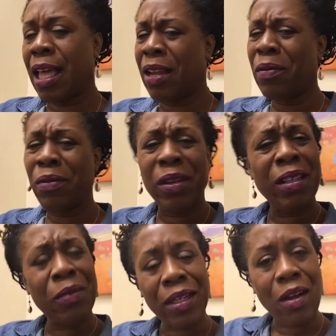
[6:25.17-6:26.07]
I didn't
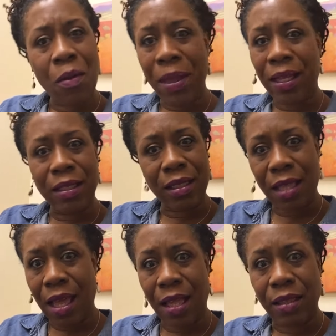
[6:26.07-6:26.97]
really want to go back into the
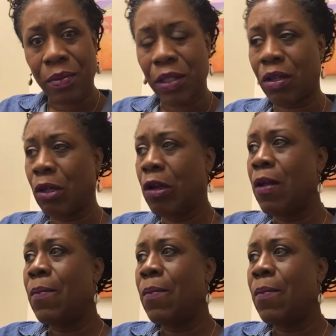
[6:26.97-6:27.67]
hospital,